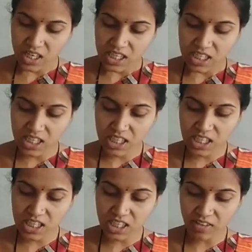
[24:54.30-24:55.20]

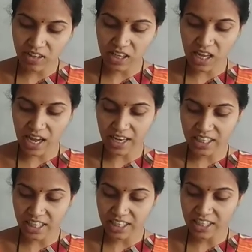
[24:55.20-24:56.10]

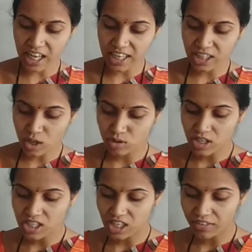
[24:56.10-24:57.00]

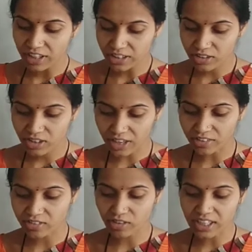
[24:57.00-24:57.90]

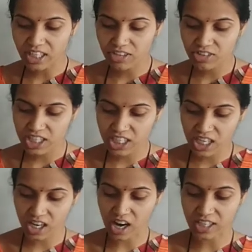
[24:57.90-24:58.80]
67,89,720
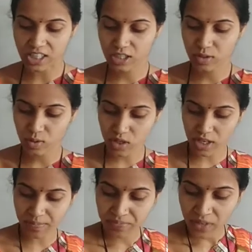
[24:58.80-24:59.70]
visiting cards,
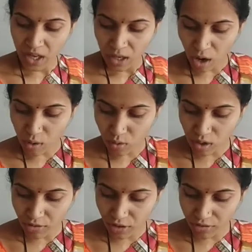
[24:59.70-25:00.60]
okay, out
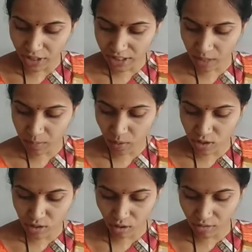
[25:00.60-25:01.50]
of different
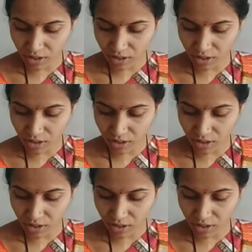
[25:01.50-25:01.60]
employees of